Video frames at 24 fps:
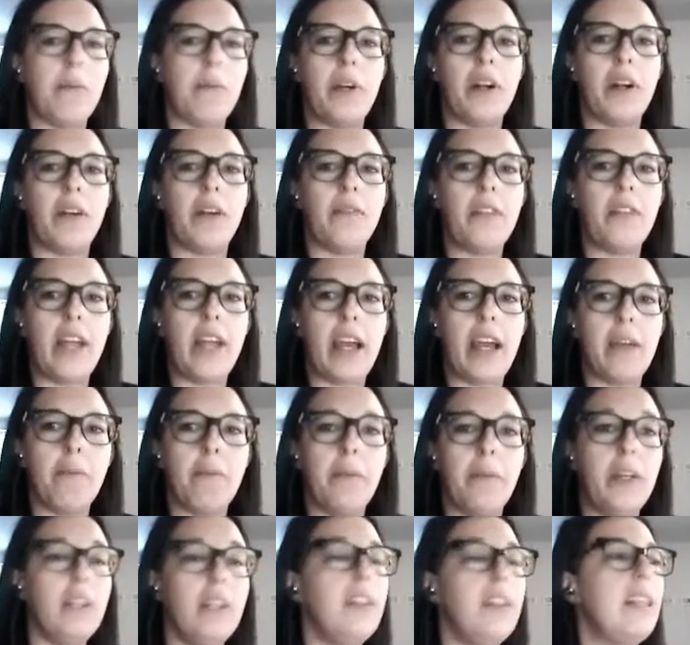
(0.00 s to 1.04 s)
of
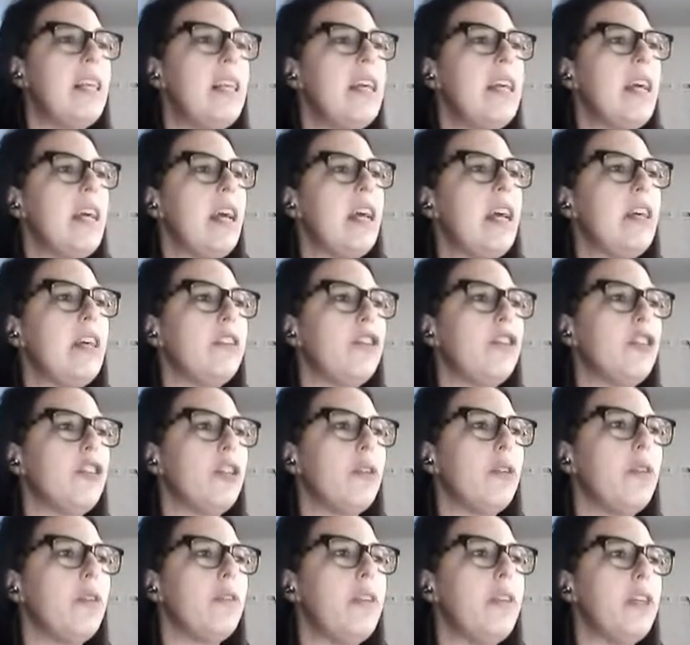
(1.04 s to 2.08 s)
them
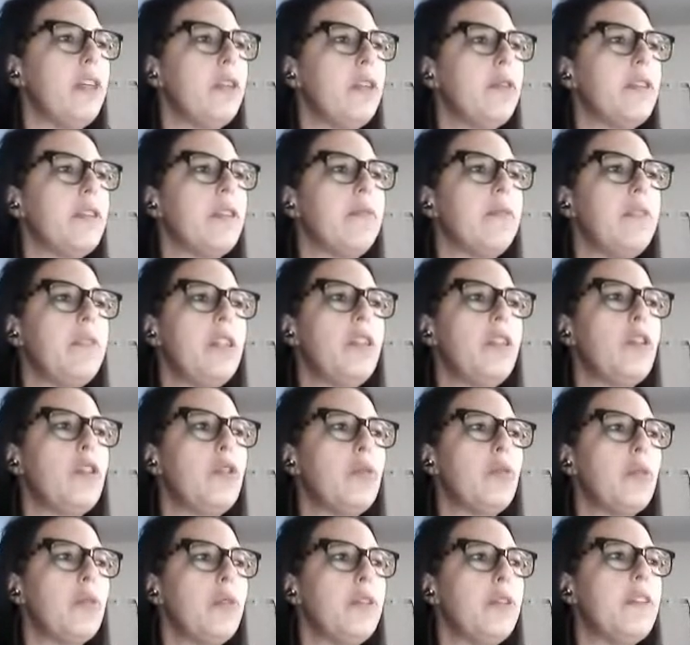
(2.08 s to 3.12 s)
show the use of these
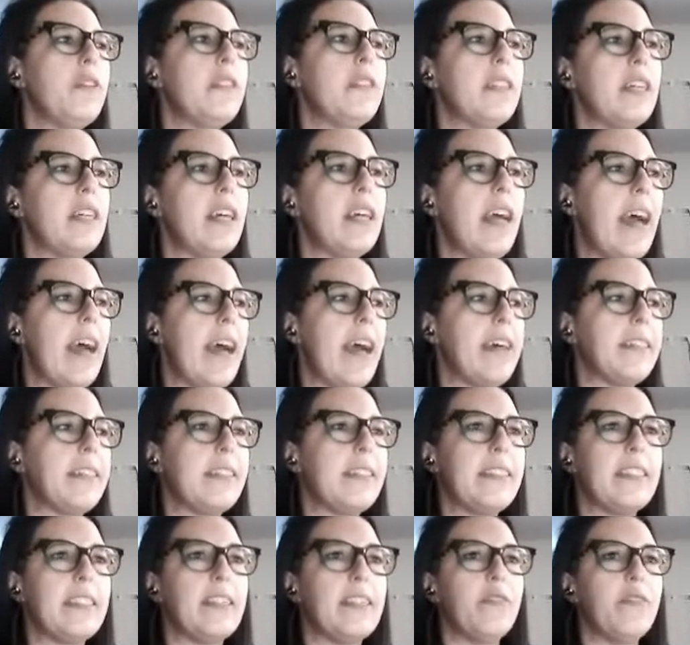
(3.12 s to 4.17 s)
tools
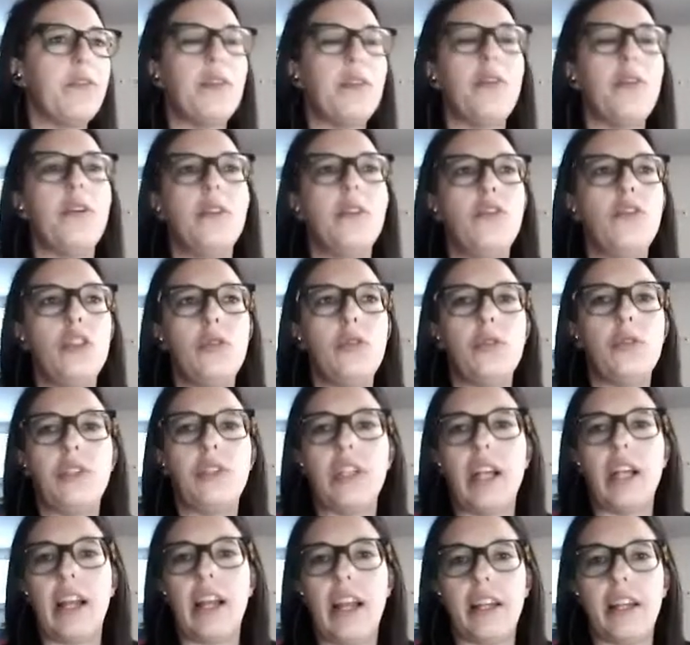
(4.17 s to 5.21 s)
as for
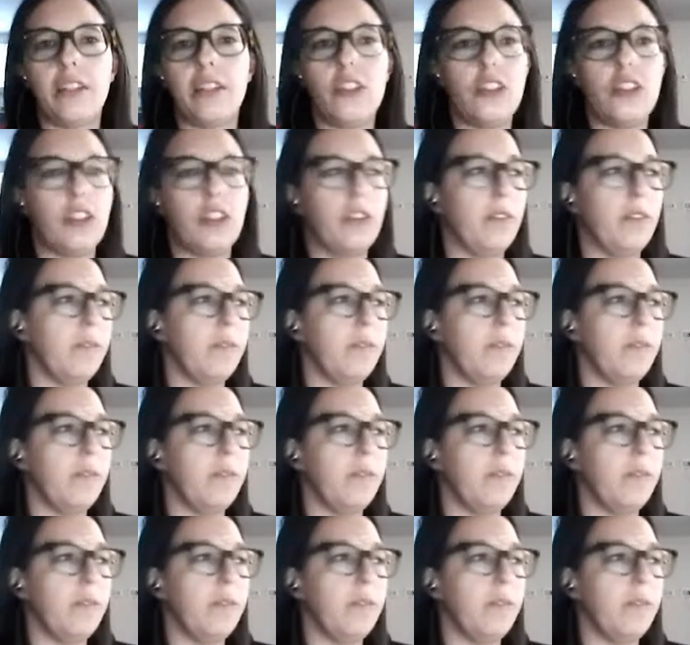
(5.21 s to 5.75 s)
longitudinal action.